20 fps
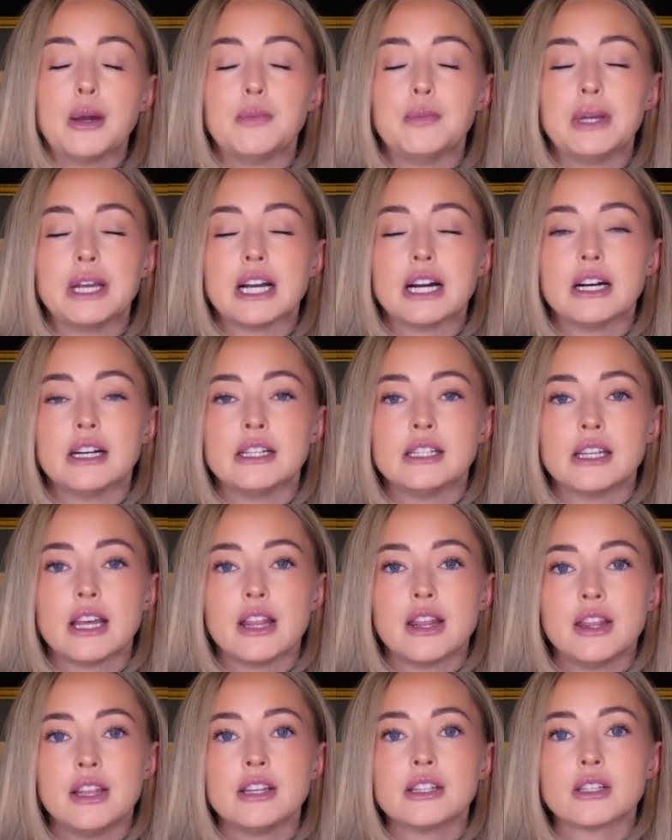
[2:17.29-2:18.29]
because
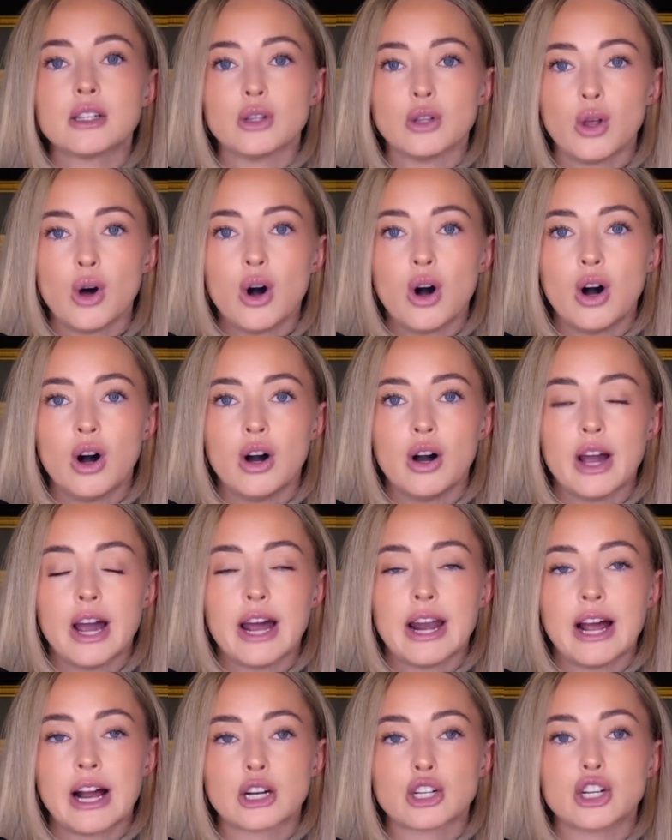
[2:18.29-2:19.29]
this law
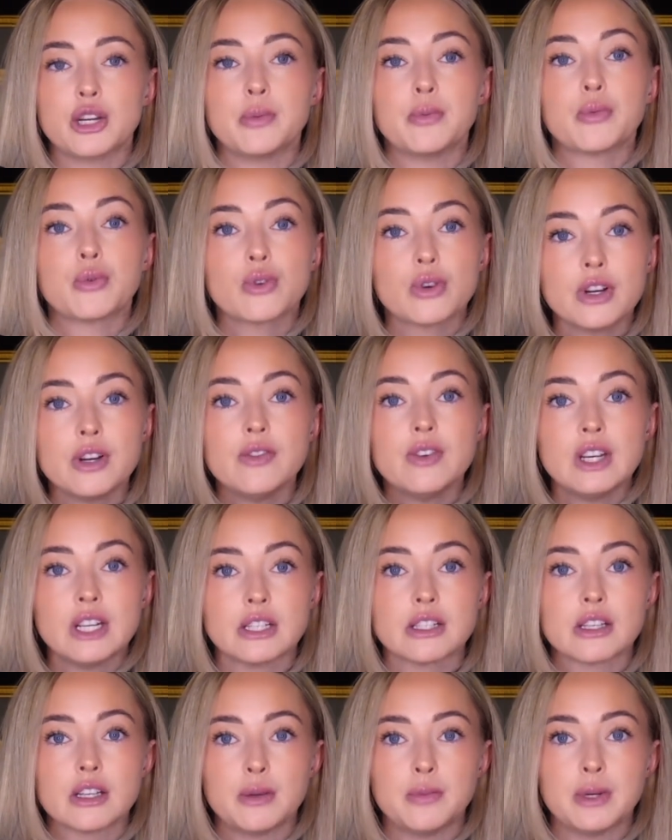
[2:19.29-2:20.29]
had actually
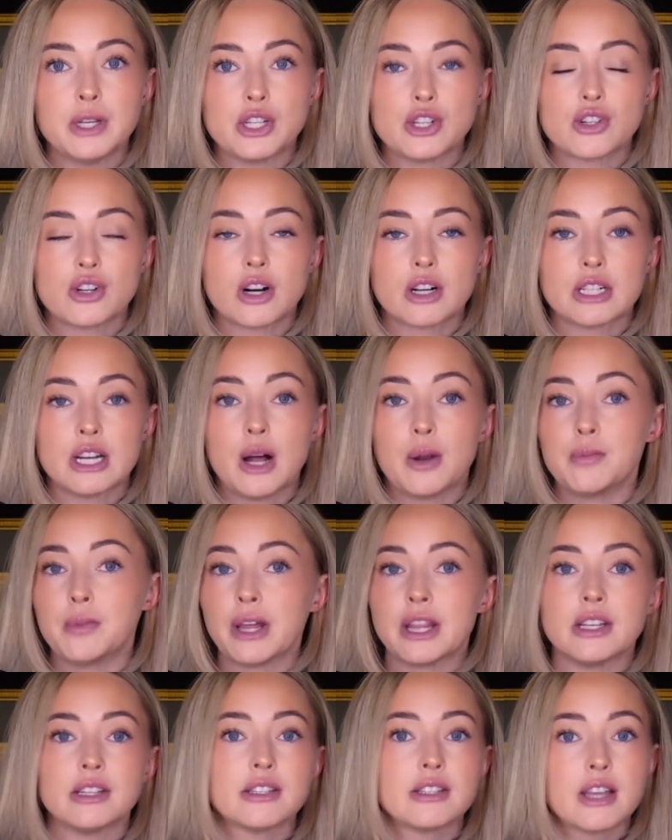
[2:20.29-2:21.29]
previously been struck down
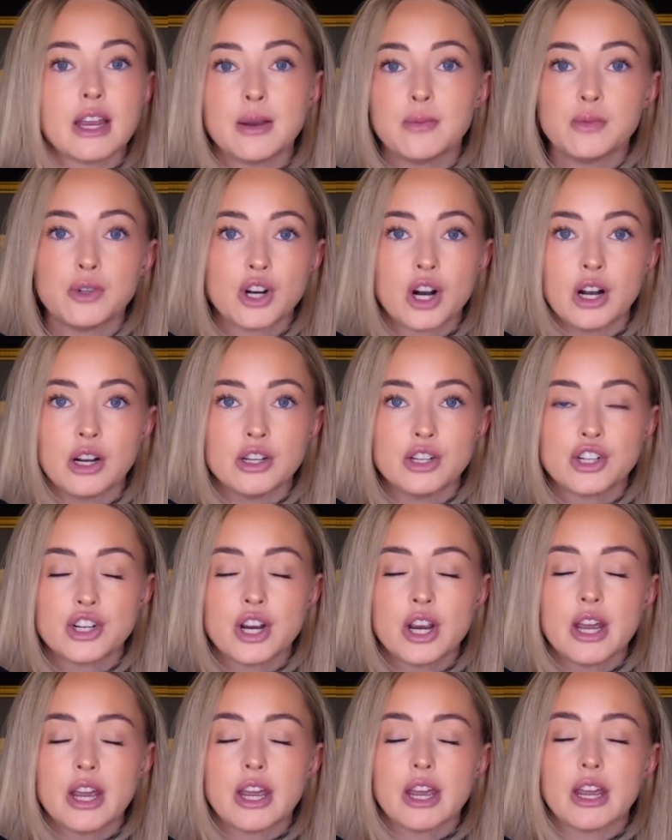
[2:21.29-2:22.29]
by the same judge
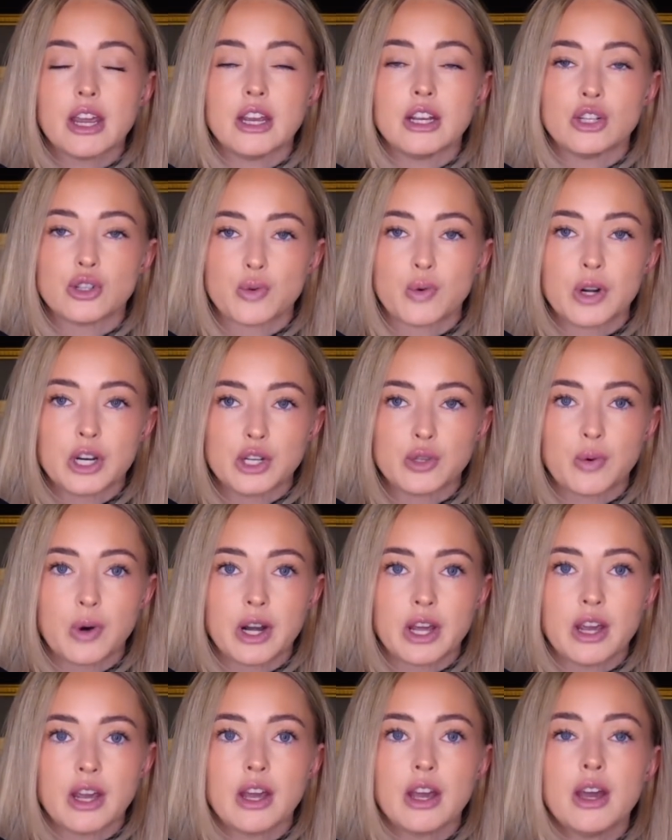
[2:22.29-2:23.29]
in
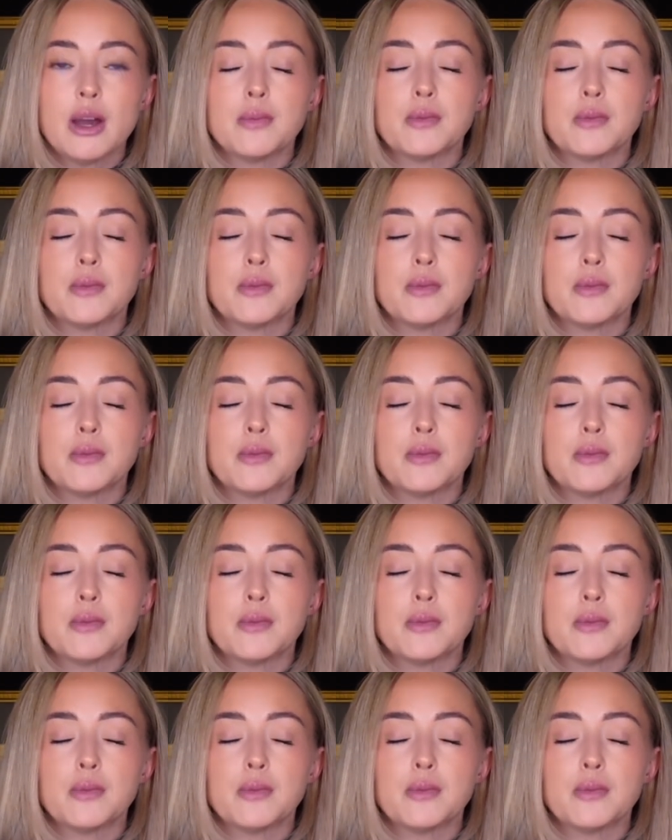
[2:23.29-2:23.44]
2020.